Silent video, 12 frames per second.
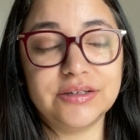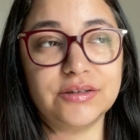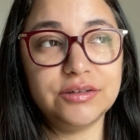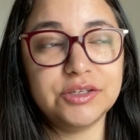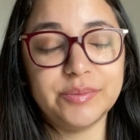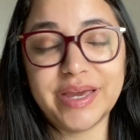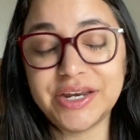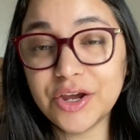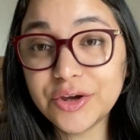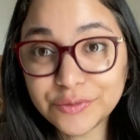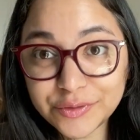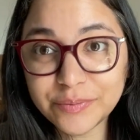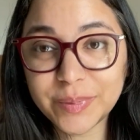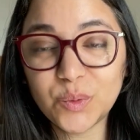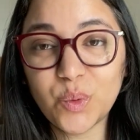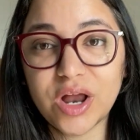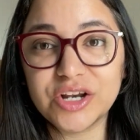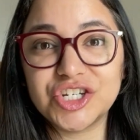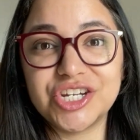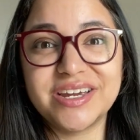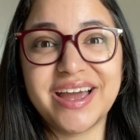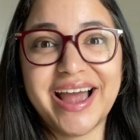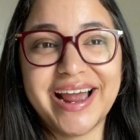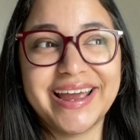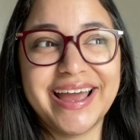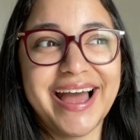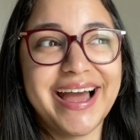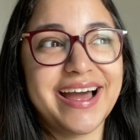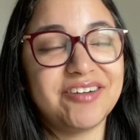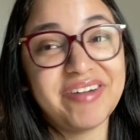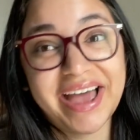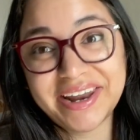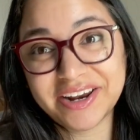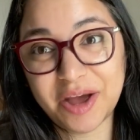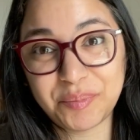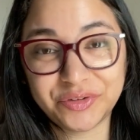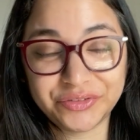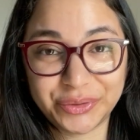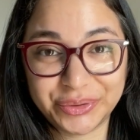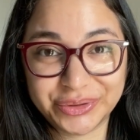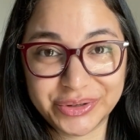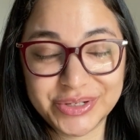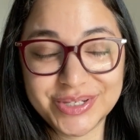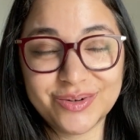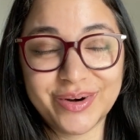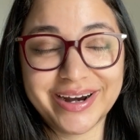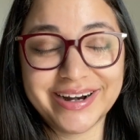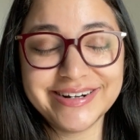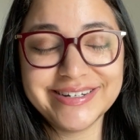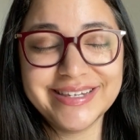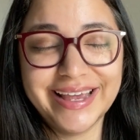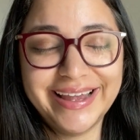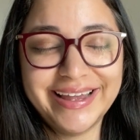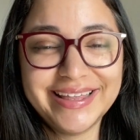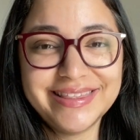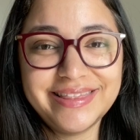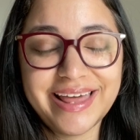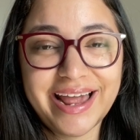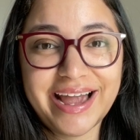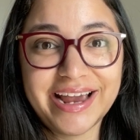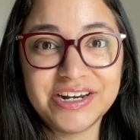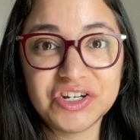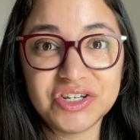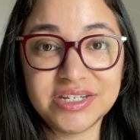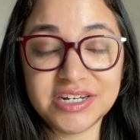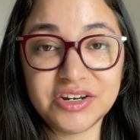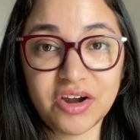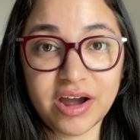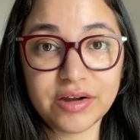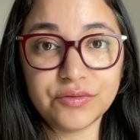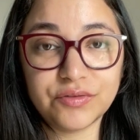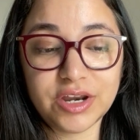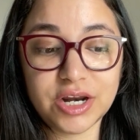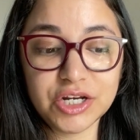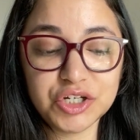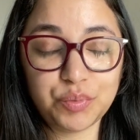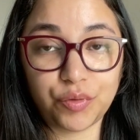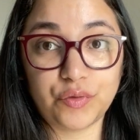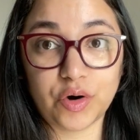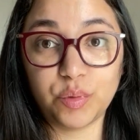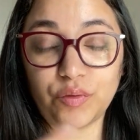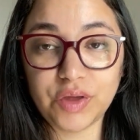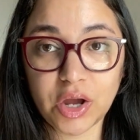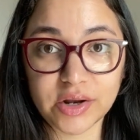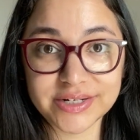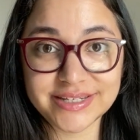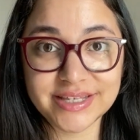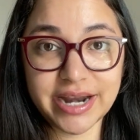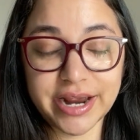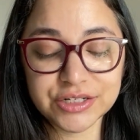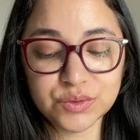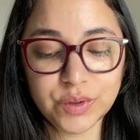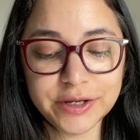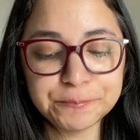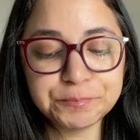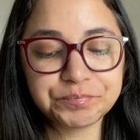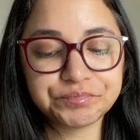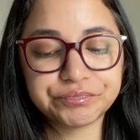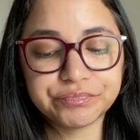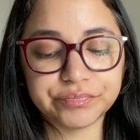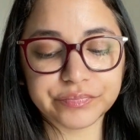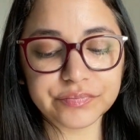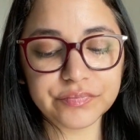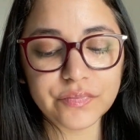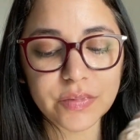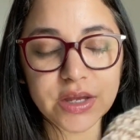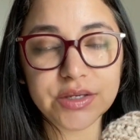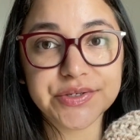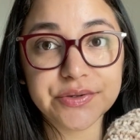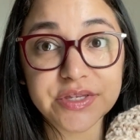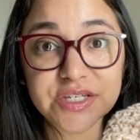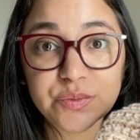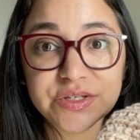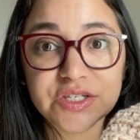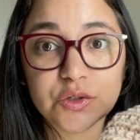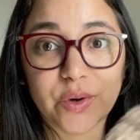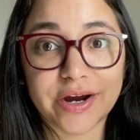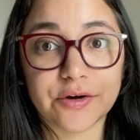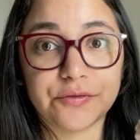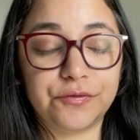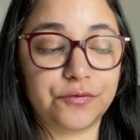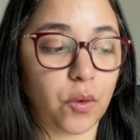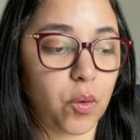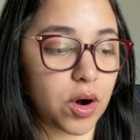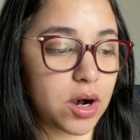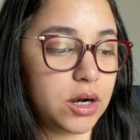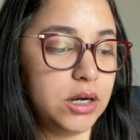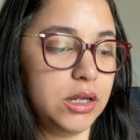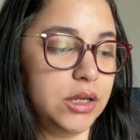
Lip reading: you may know if you've been watching, I have had a couple of older squares that I just did not finish before moving on to the next one. So this was square 4,